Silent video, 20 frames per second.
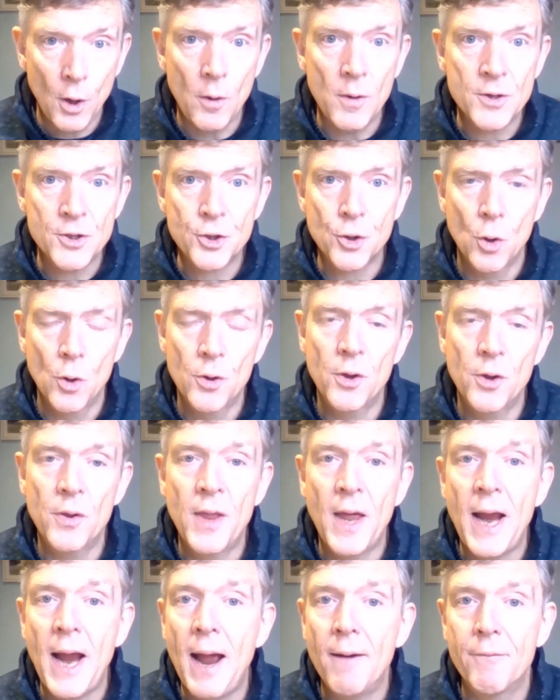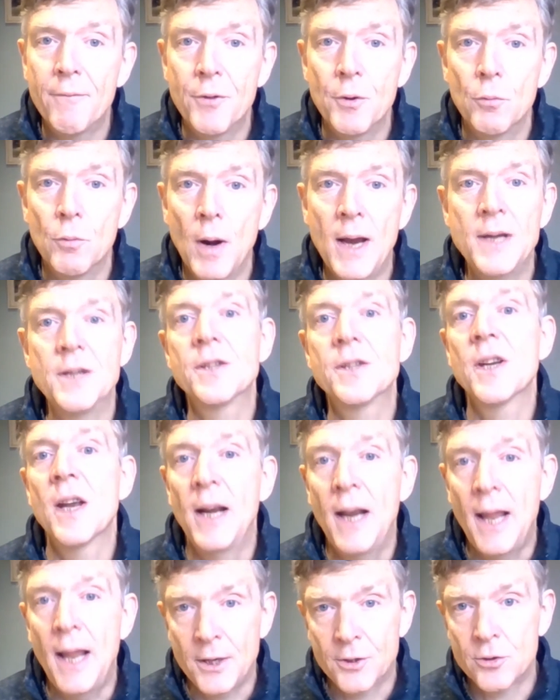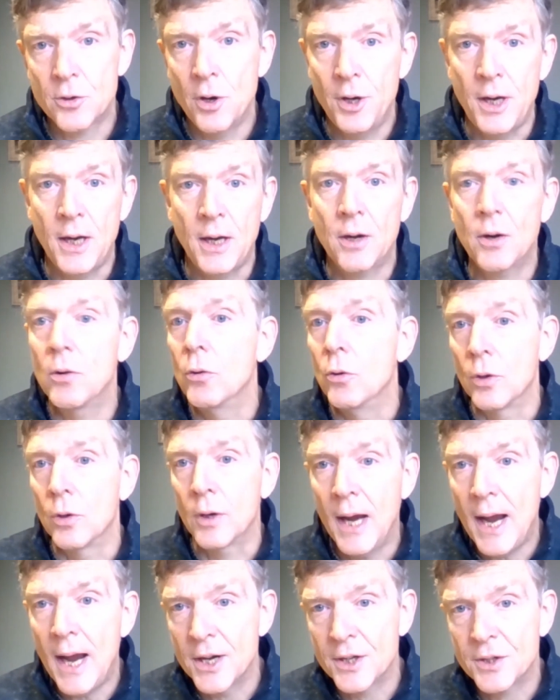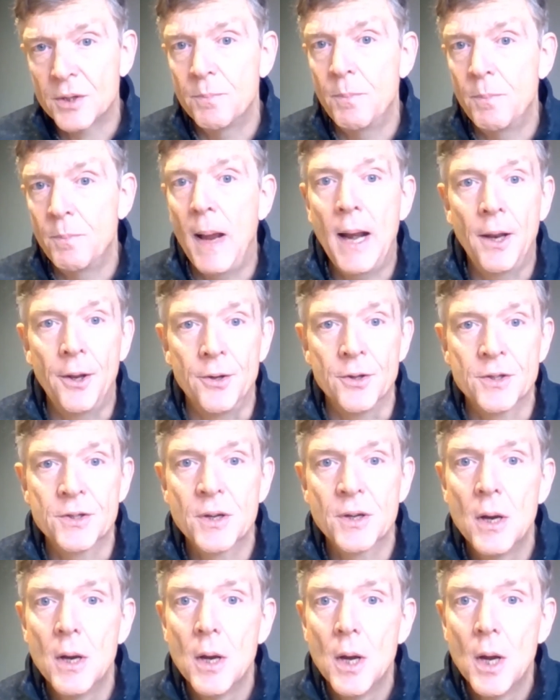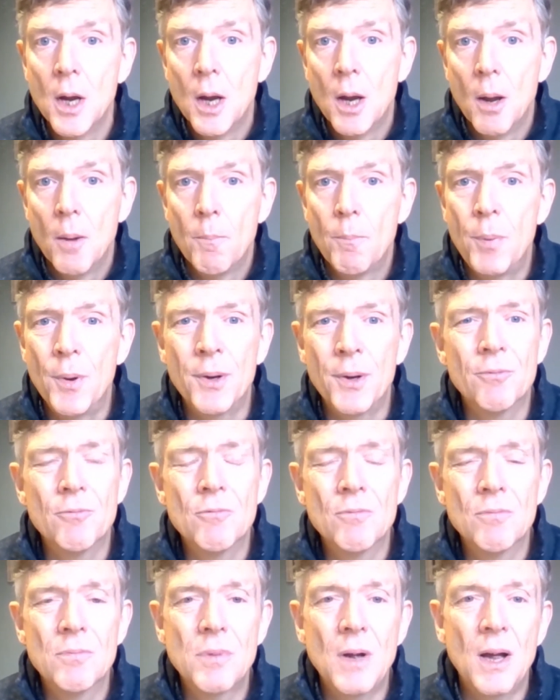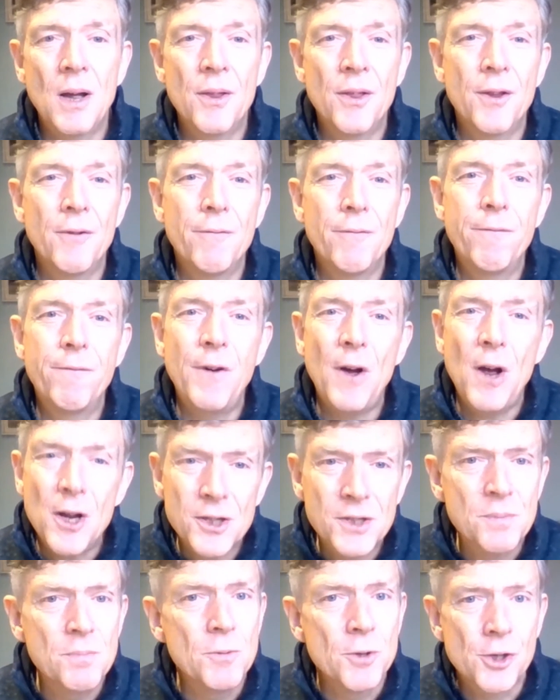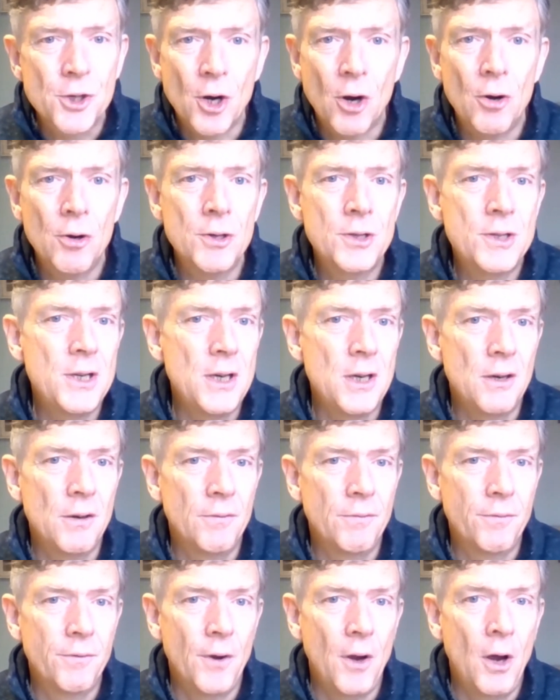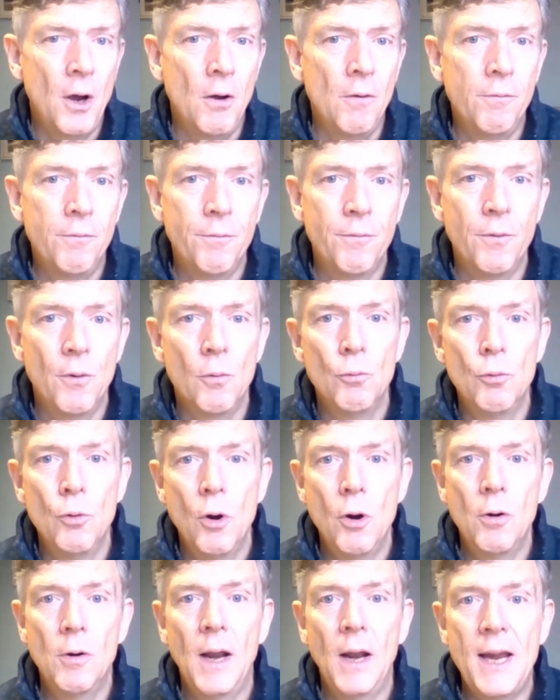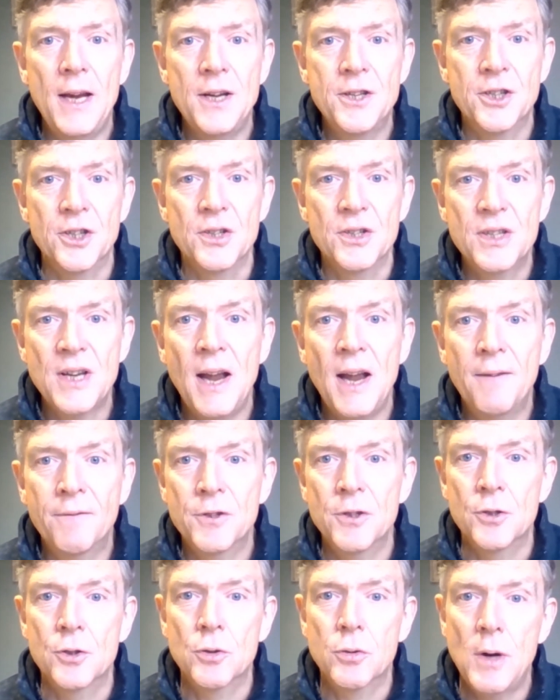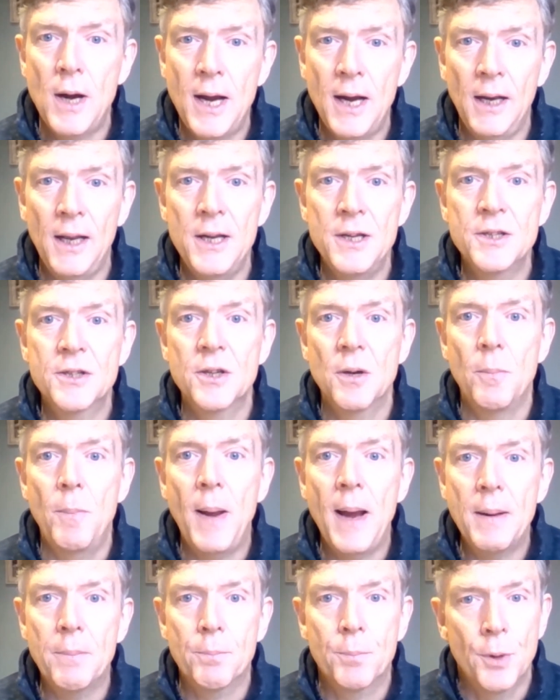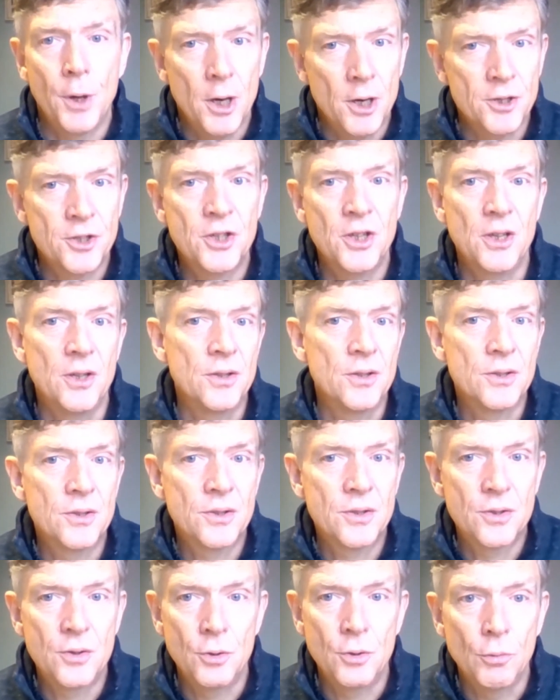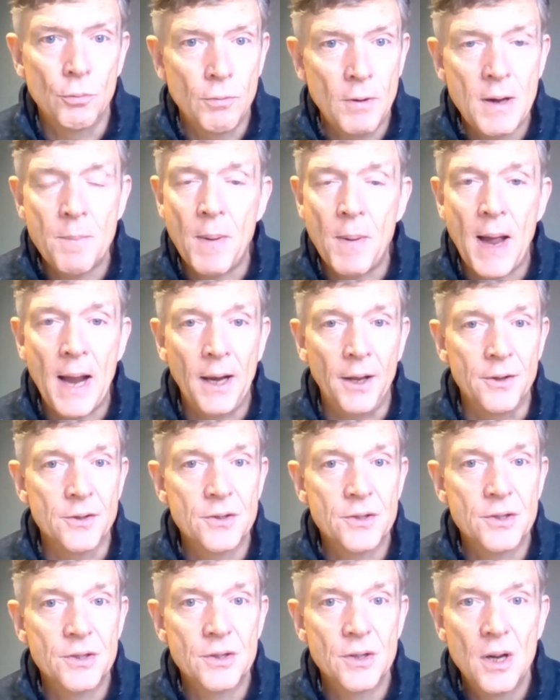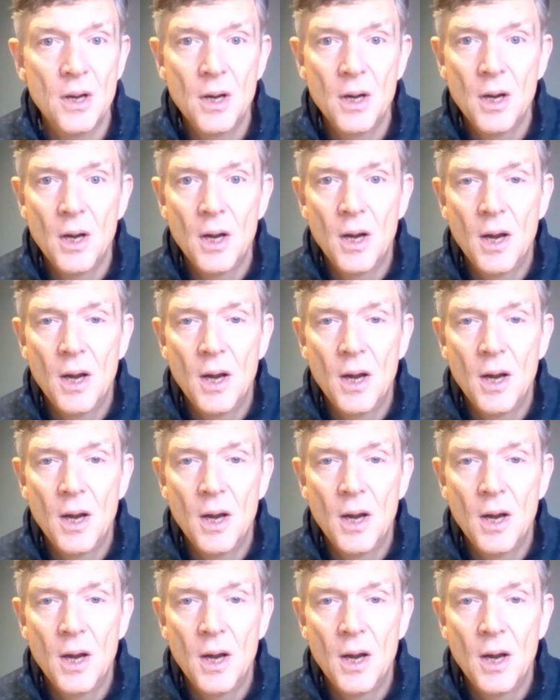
ensure that they have the right electronic or cash balance. But the vast majority of rural agents have to trail into bank branches to rebalance.